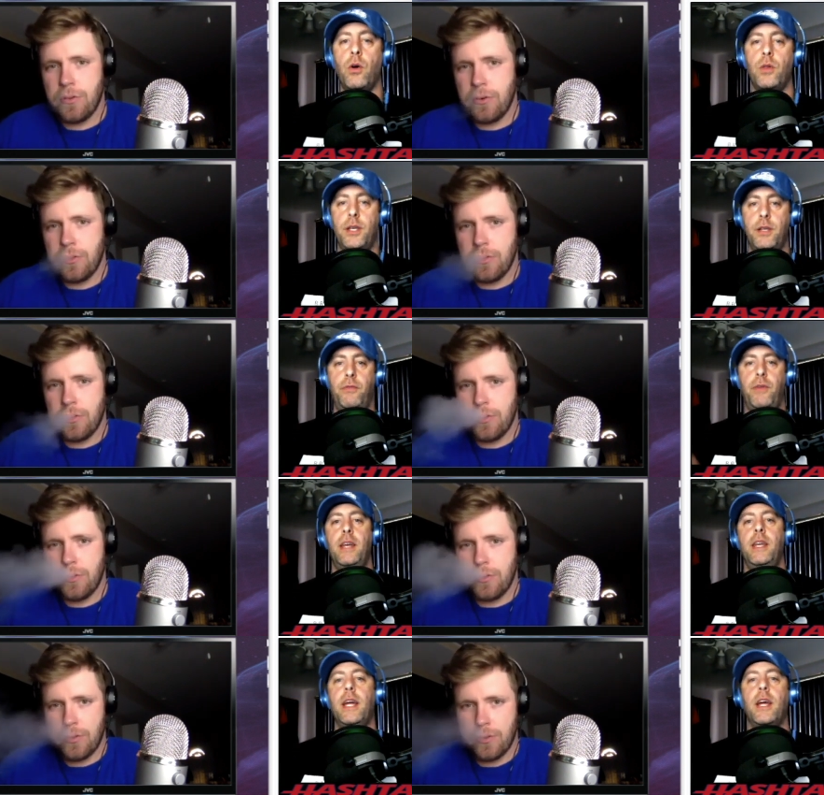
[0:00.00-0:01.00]
Speaker 1: the
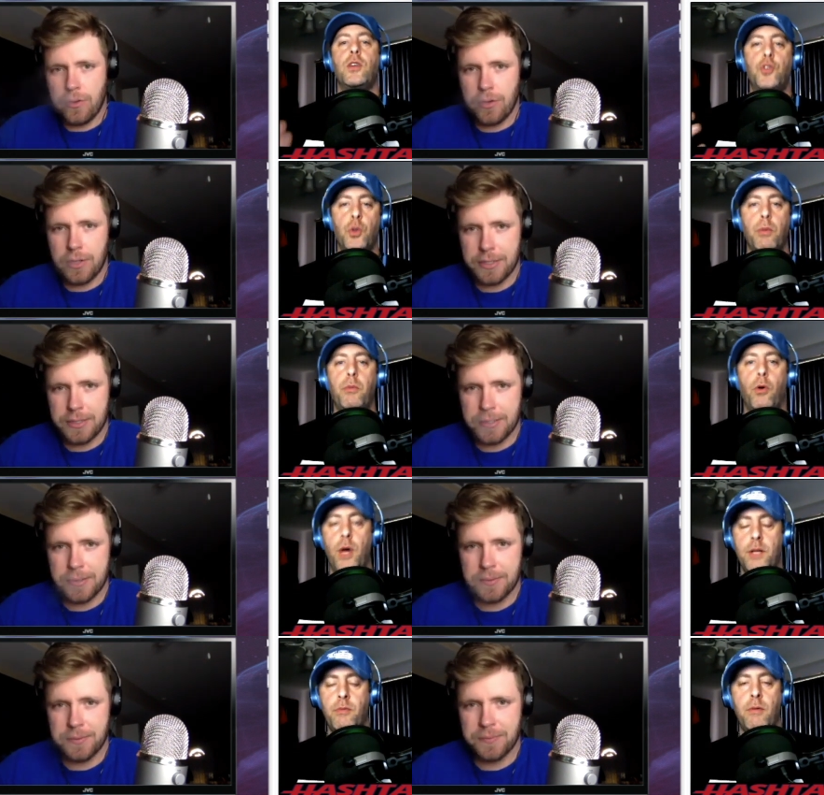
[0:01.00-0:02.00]
defending Super Bowl
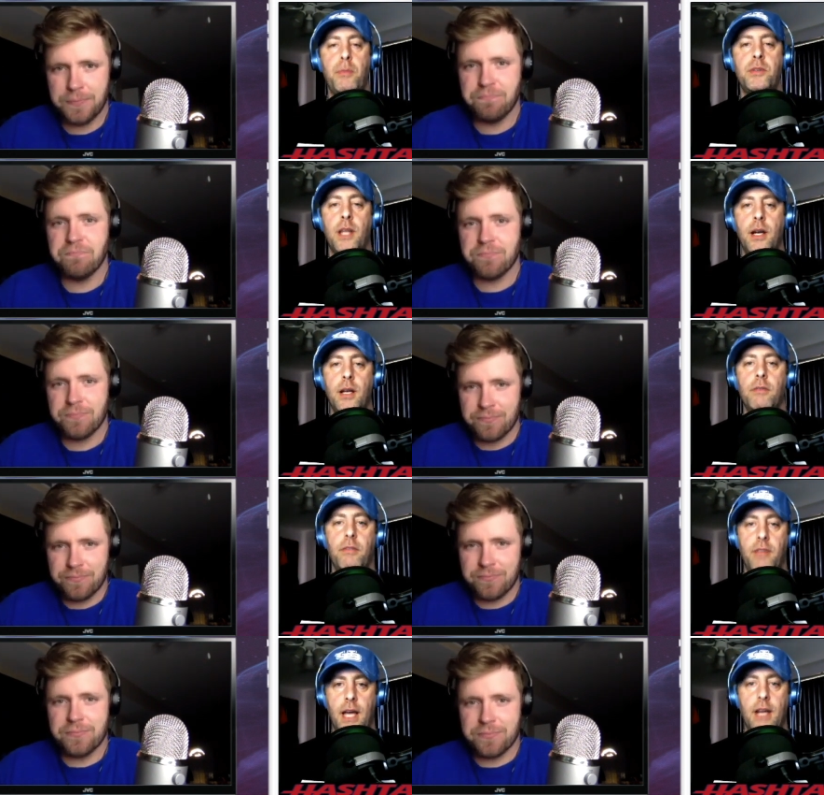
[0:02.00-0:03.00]
representative of
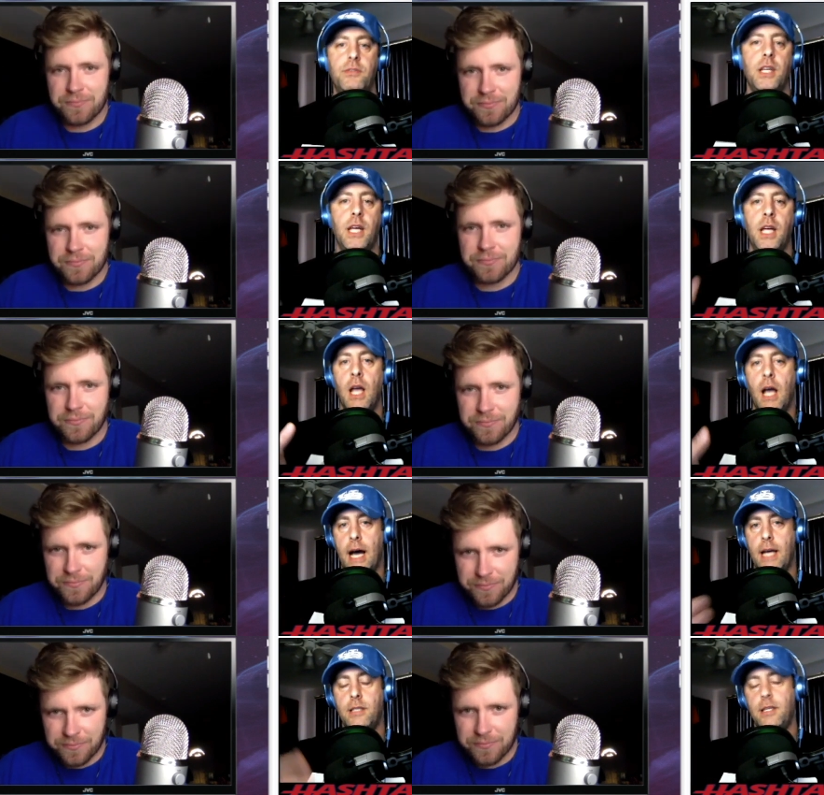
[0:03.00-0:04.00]
the NFC. How
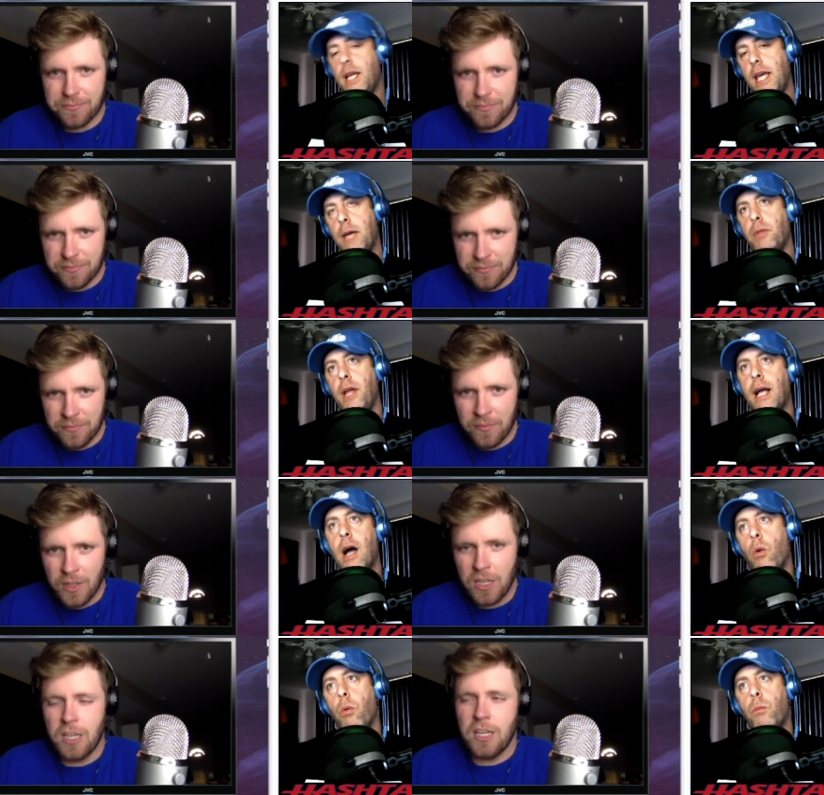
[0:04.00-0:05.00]
do you see that game playing
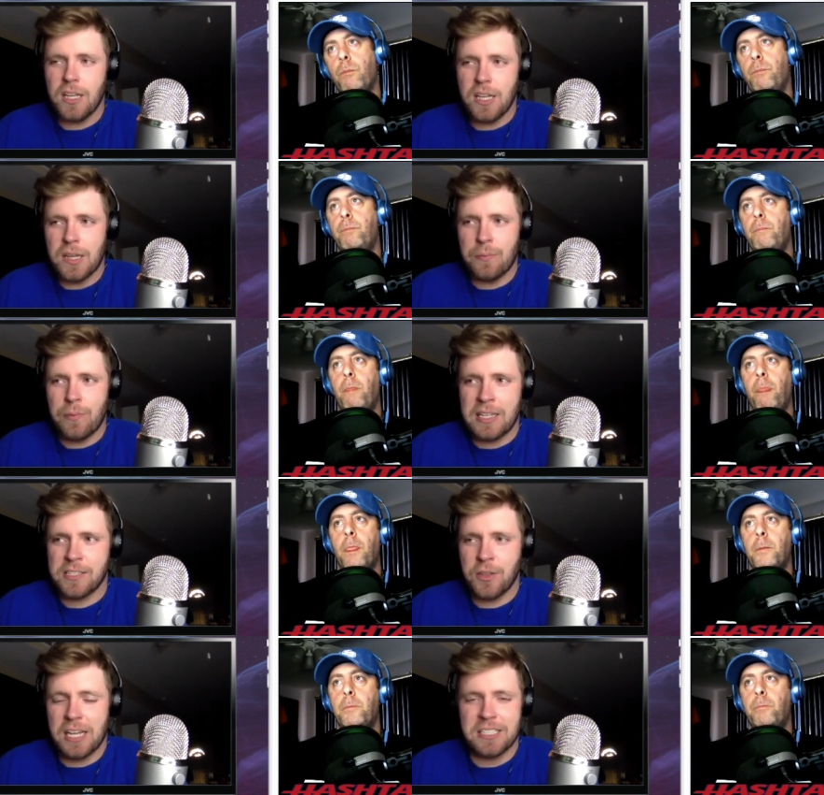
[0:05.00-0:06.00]
out?
Speaker 2: And
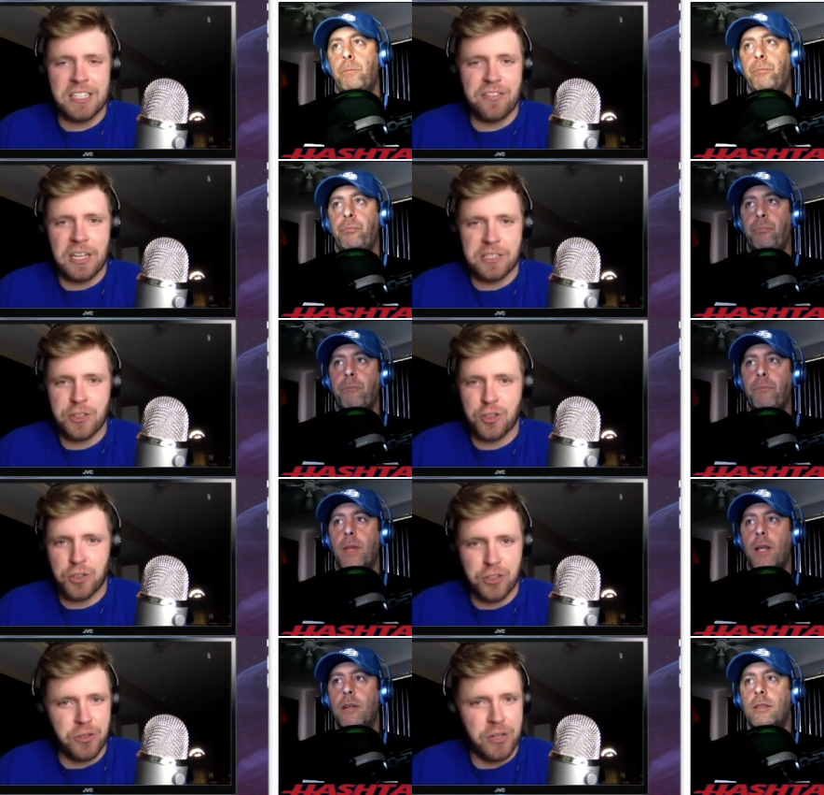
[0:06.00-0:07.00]
so that defense is
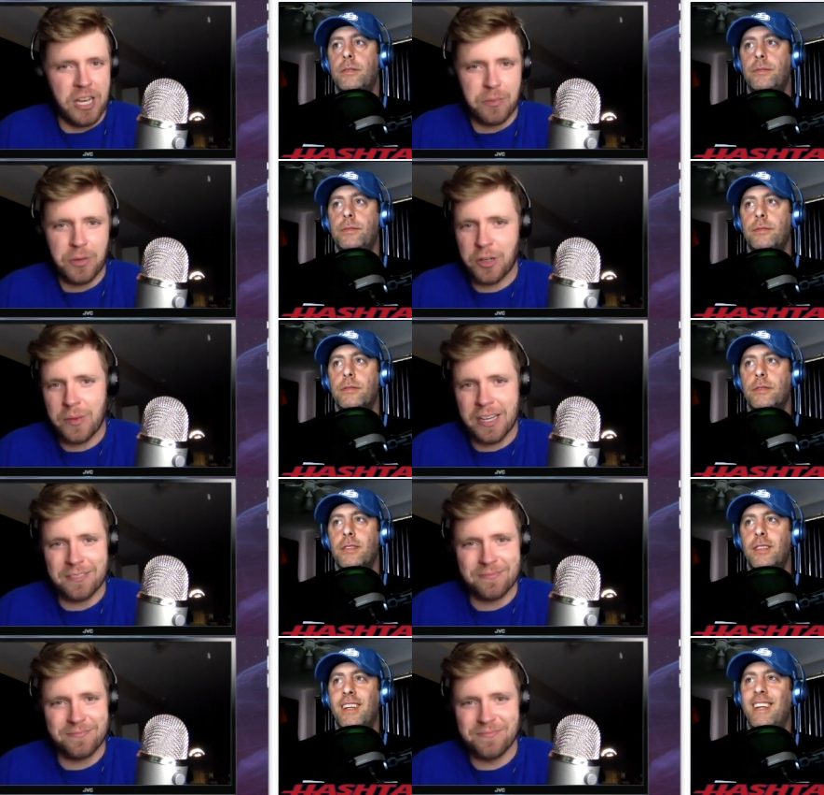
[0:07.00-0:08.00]
just too damn good,
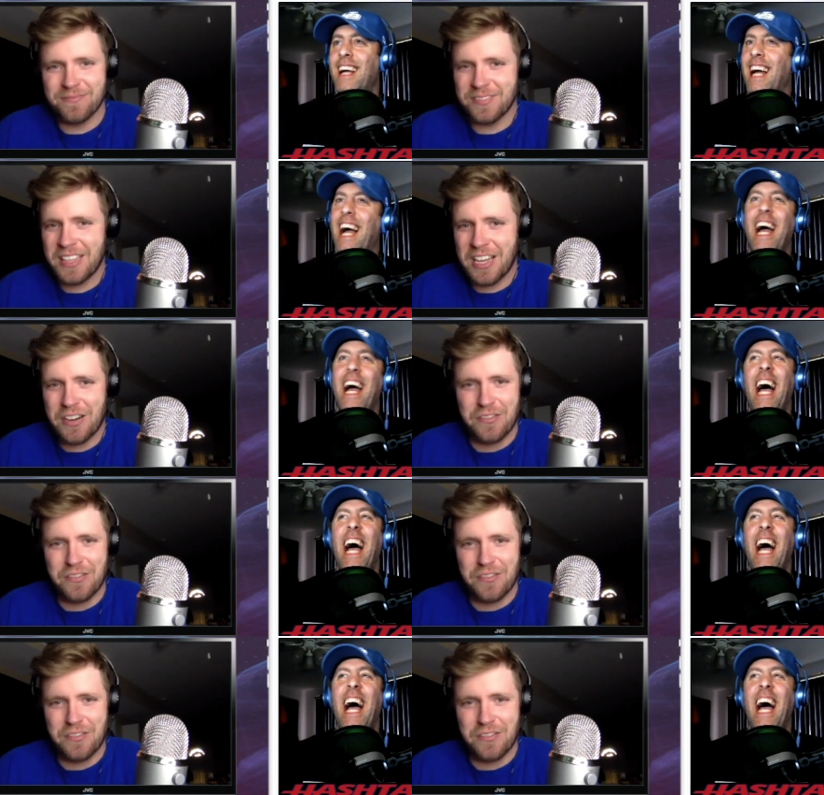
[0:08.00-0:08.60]
man. They are